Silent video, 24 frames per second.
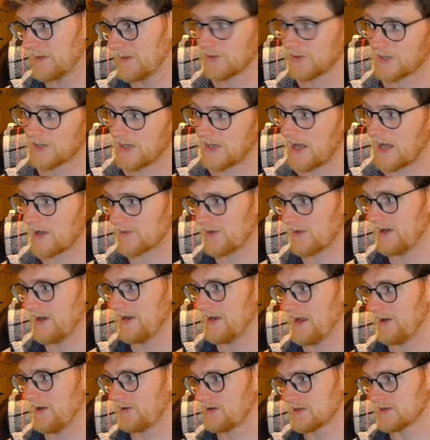I'm looking at it
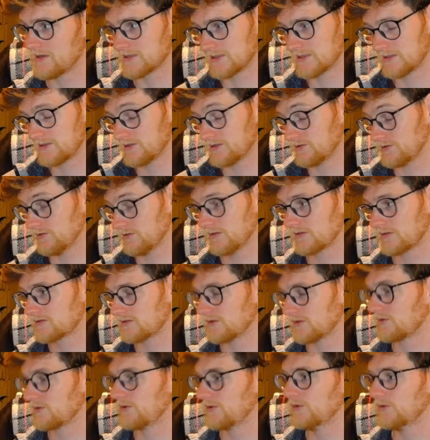right now because it just
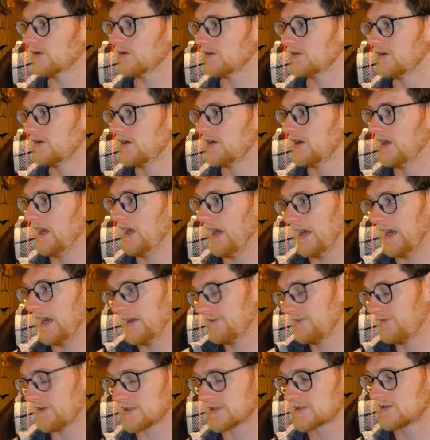looks so cool
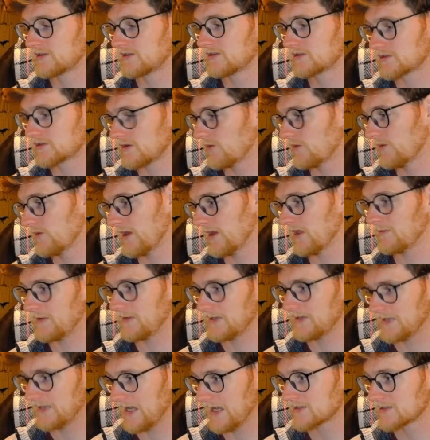and it fits so well
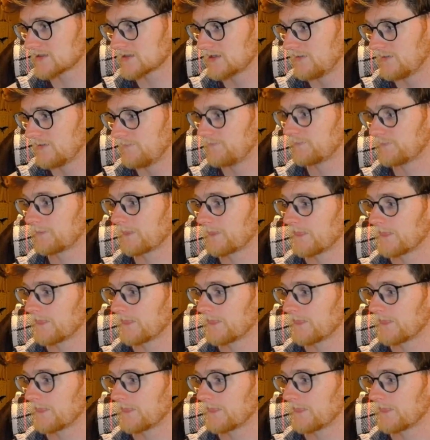on my desk.